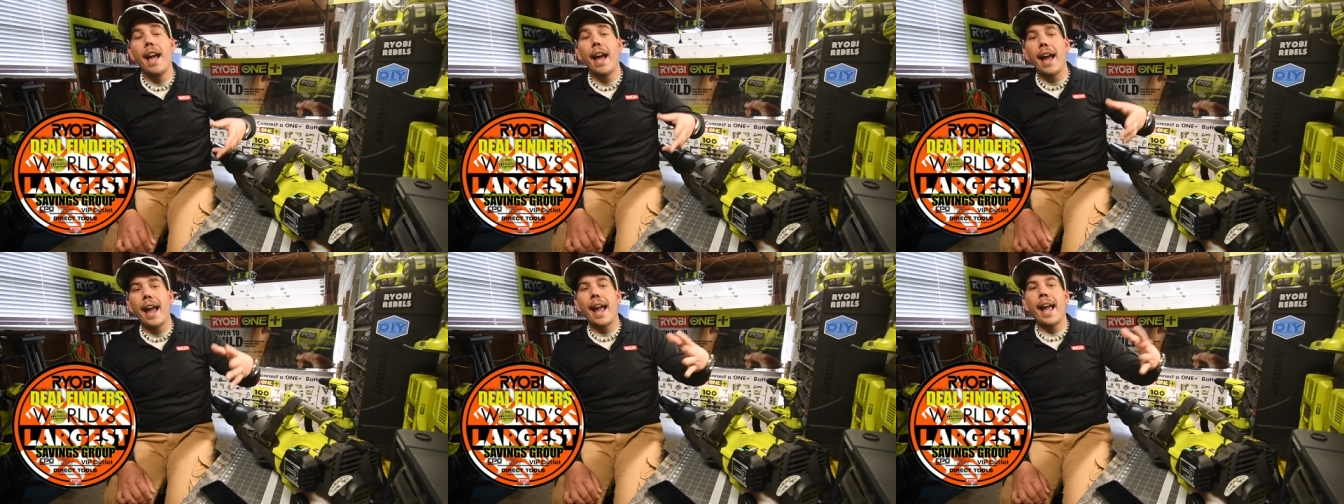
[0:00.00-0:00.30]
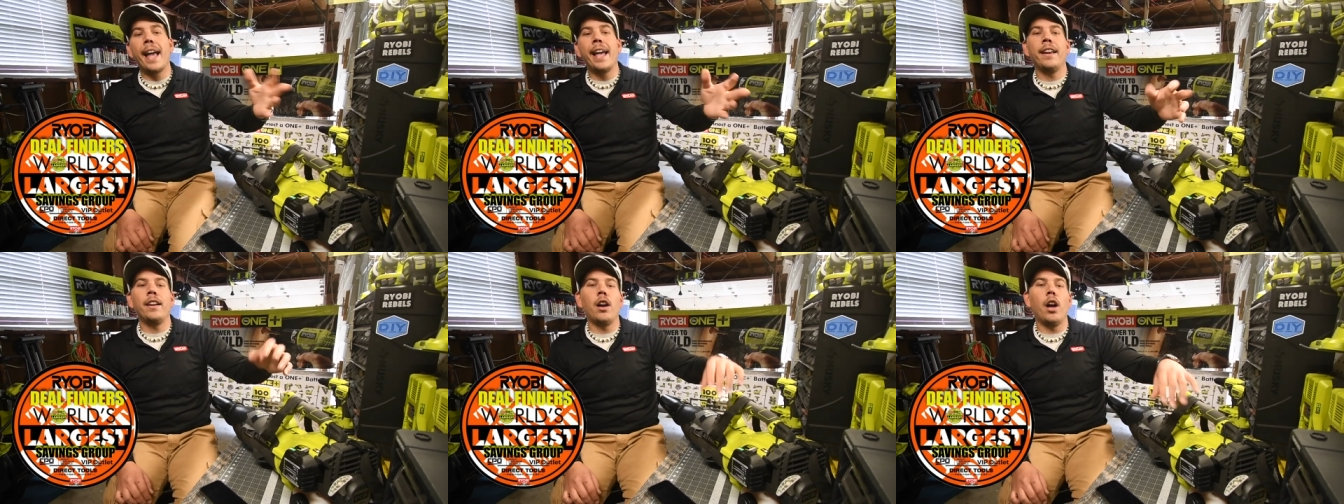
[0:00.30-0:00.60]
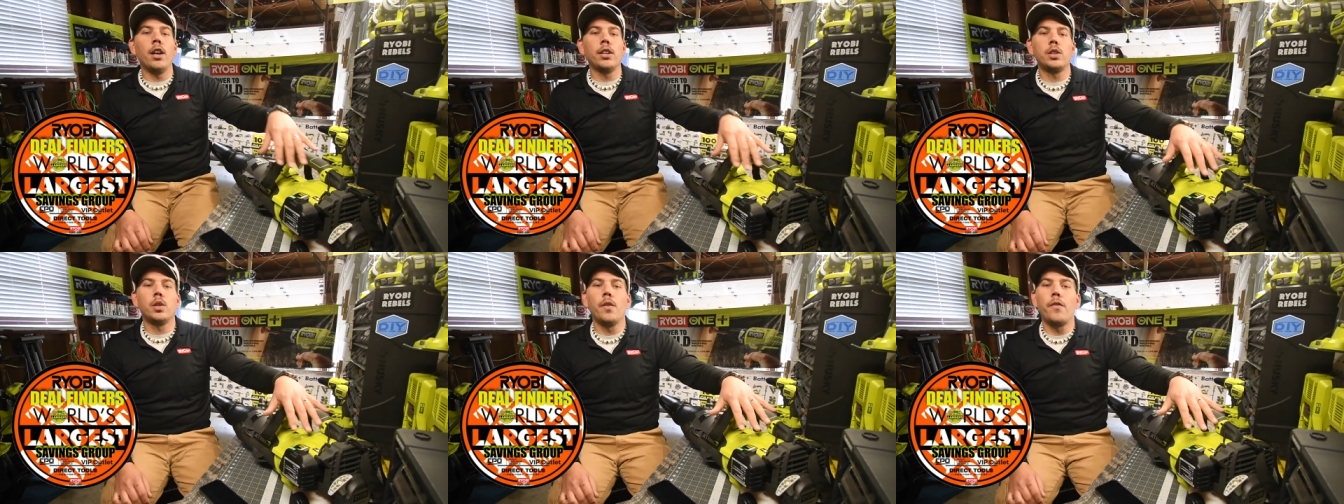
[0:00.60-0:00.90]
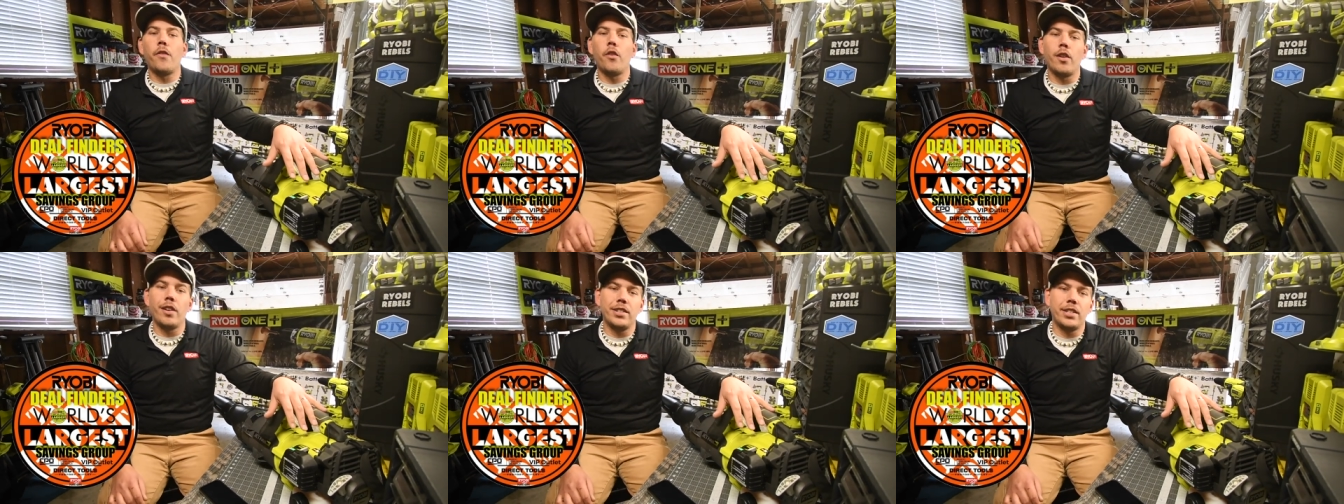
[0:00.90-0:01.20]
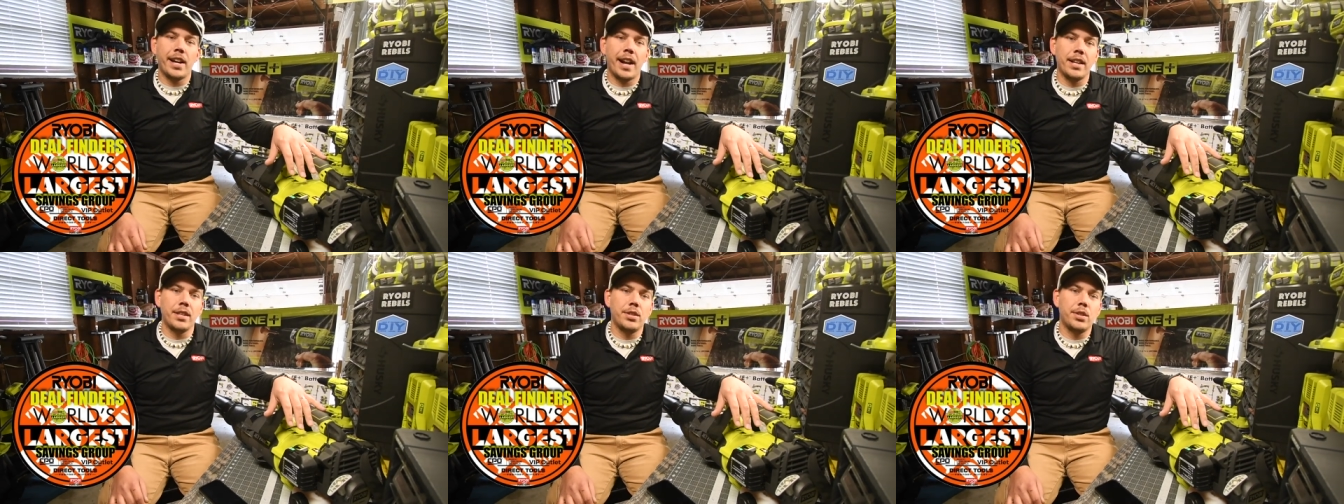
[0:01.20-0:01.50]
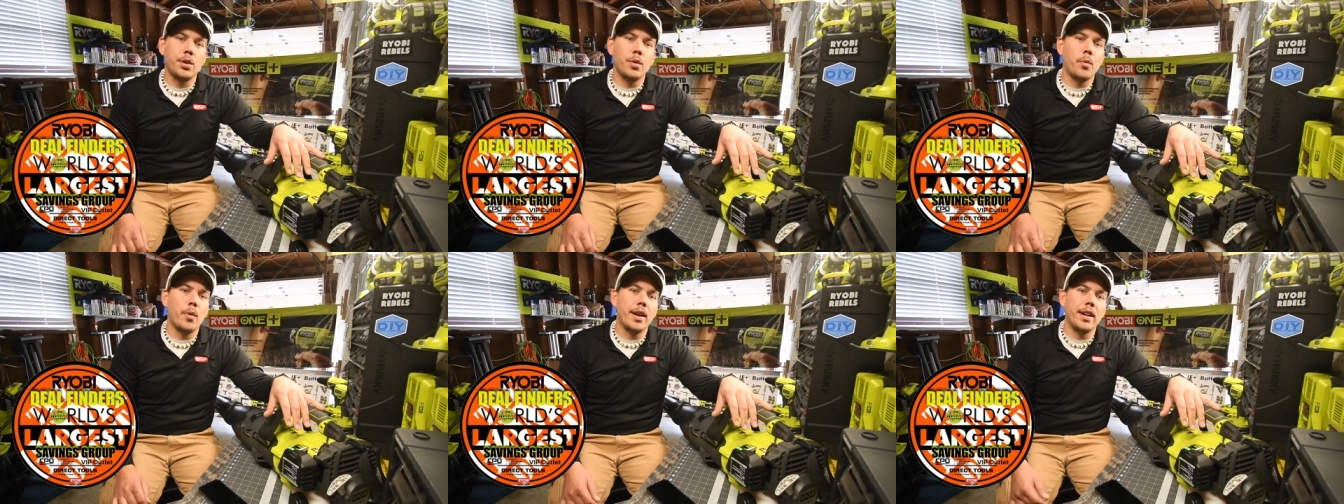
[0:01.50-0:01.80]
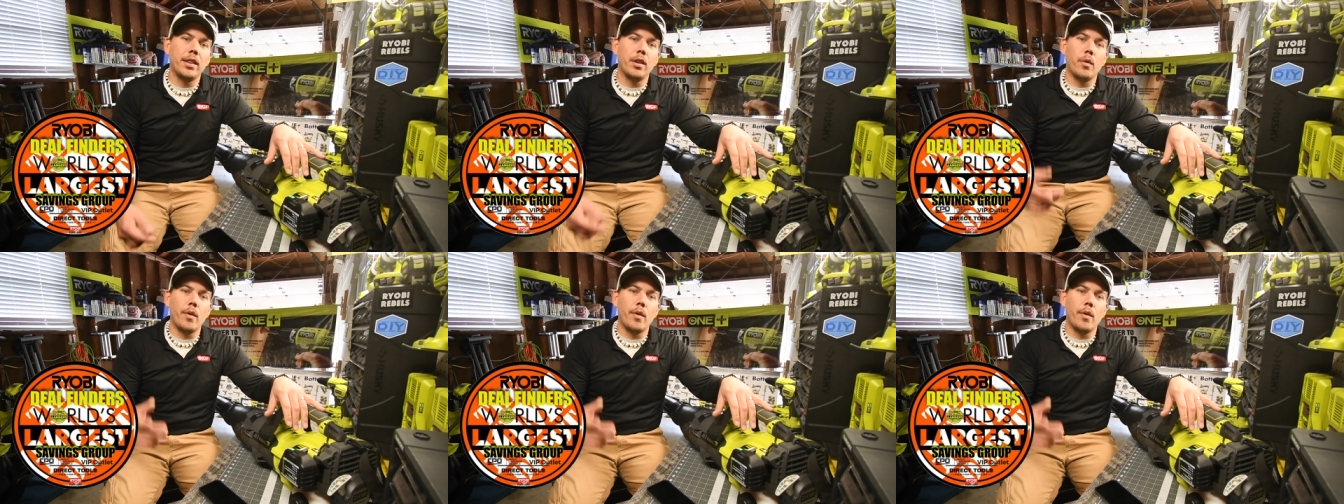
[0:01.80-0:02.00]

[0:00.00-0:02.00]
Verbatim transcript: and also for a chance to win the